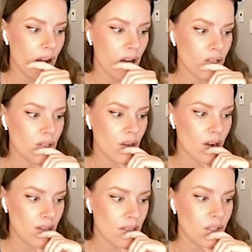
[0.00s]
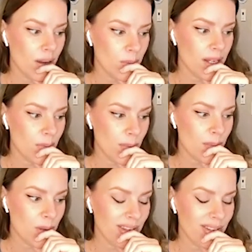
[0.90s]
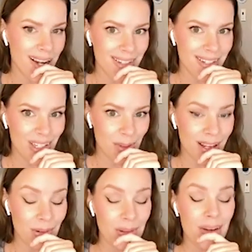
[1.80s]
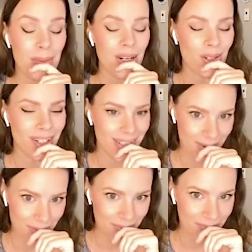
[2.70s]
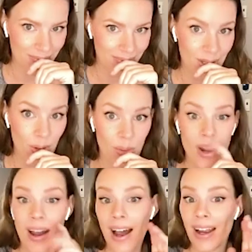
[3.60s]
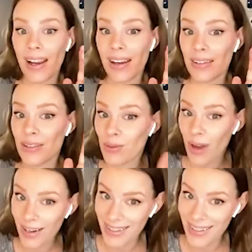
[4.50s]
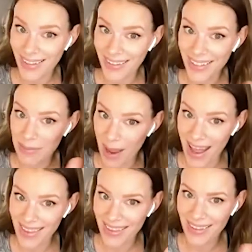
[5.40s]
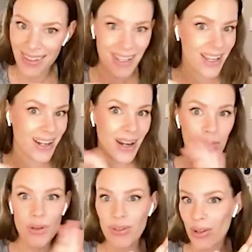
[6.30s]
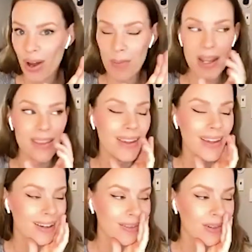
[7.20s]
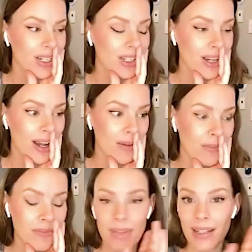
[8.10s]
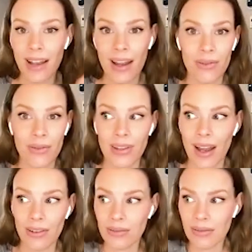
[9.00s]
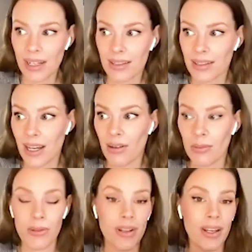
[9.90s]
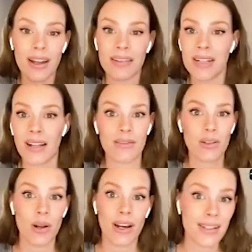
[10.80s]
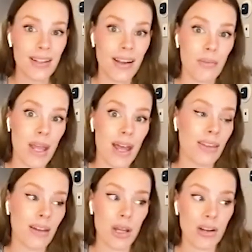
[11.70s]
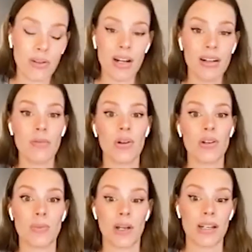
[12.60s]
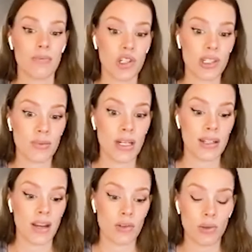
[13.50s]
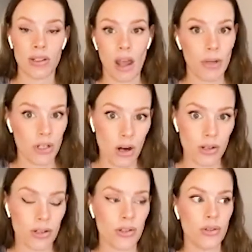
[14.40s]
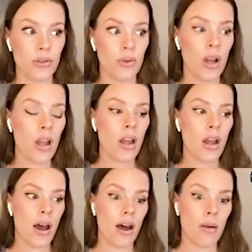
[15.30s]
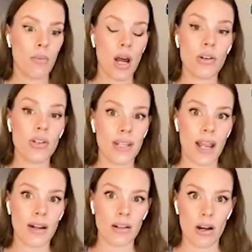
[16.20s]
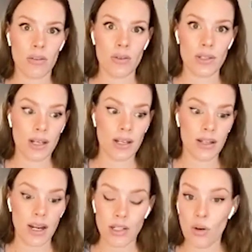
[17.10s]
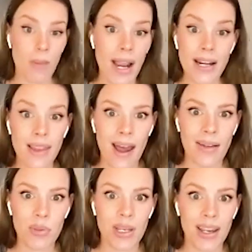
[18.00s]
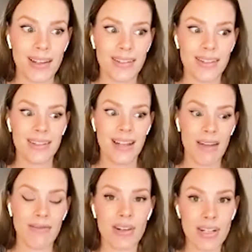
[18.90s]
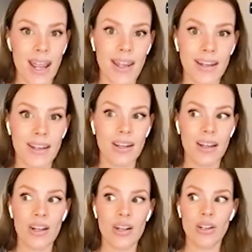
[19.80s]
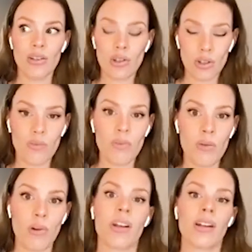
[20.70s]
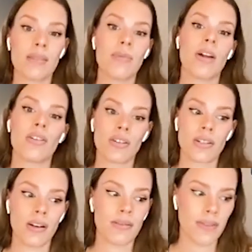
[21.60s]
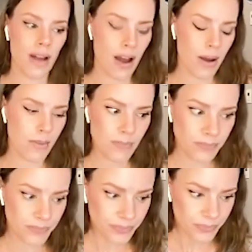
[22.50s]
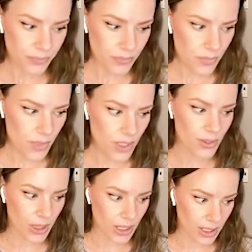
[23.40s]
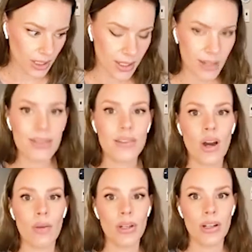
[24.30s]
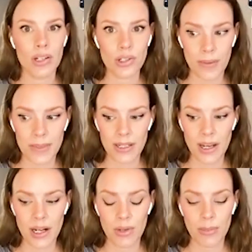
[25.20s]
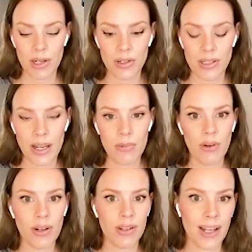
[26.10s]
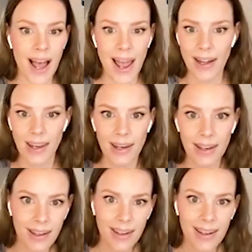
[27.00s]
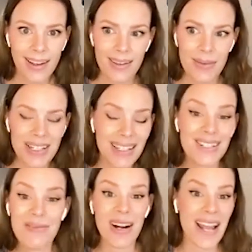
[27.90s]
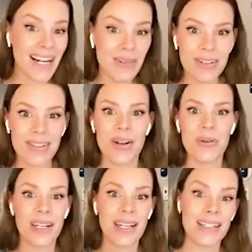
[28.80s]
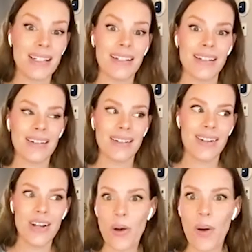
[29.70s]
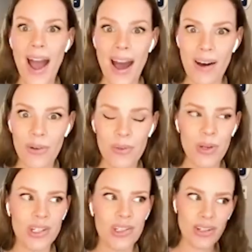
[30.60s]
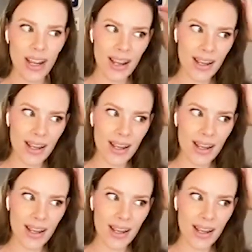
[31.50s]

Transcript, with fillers: on on the job site my brother had to teach me how to read a measuring tape so i do not excel in math hmm. numbers are not my thing which um, that i don't think i don't think it's a terrible thing i tell everyone i suck at math i'm not great at numbers but it just means i have to work that much harder to um, understand a lot of those things and i don't mind that because every day you should be working to better yourself. Um, so he taught me on a job site how to read a measuring tape. We were like hiding because I didn't want anyone to know that I didn't know how, which